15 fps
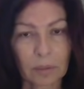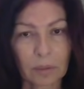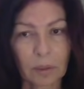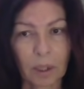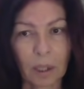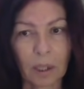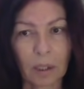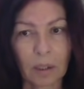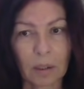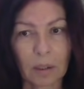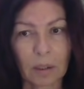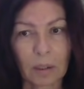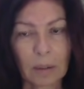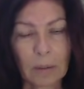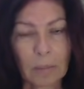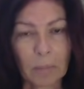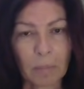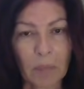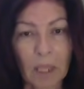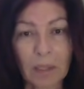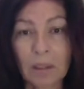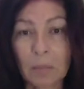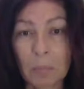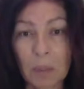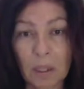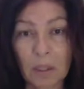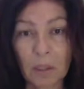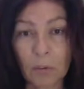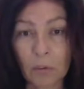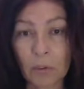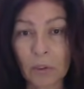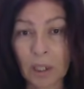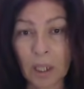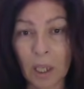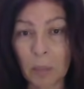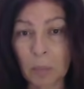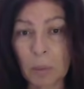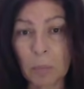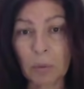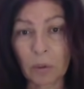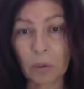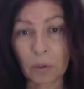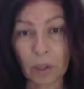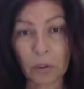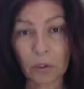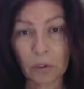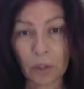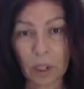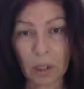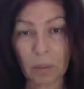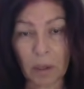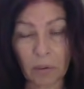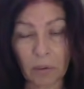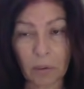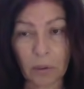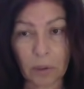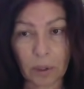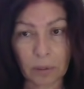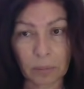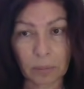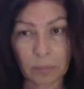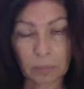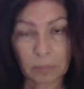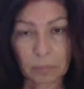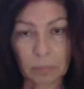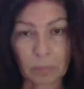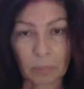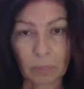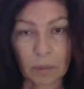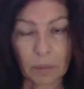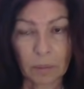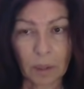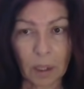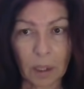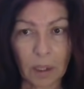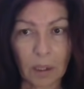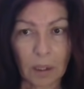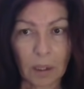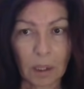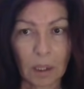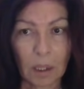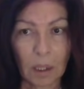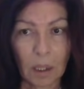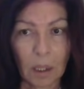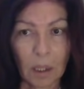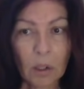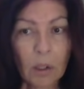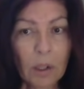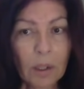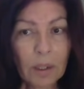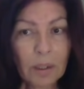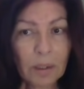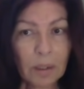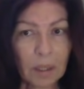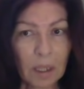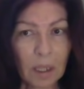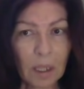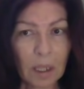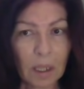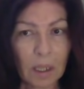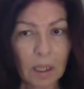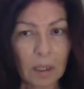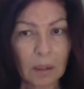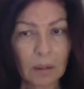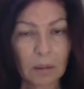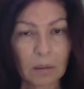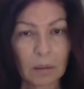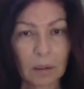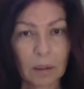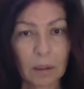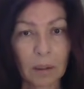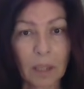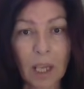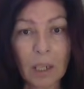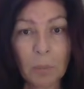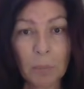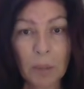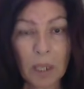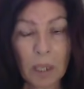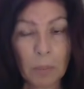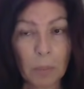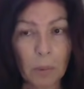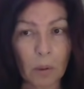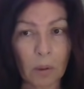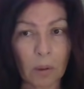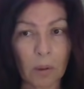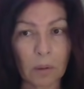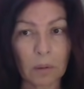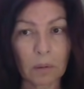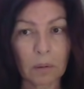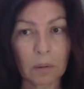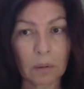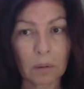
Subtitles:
okay? That's the big difference that a lot of people don't understand about Virgo, okay? You're going to see a lot of people